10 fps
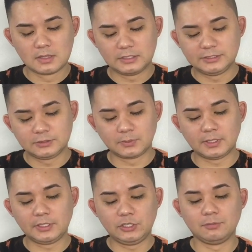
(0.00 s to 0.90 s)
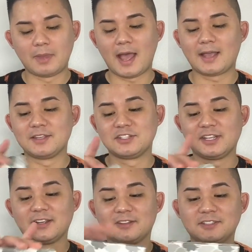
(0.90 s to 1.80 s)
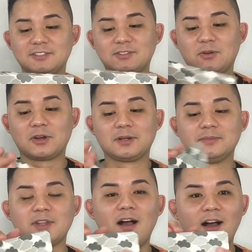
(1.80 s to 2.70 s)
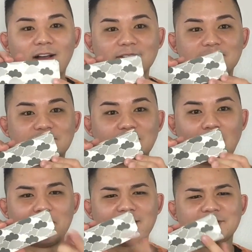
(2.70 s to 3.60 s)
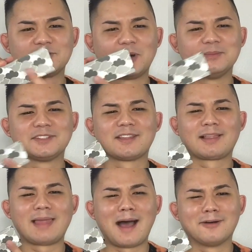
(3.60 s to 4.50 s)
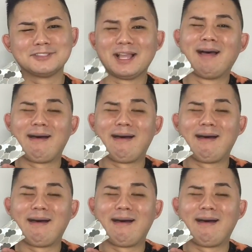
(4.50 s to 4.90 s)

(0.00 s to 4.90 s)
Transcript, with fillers: This is really cute packaging. The storms. Oh, so I mean not the storms. The clouds.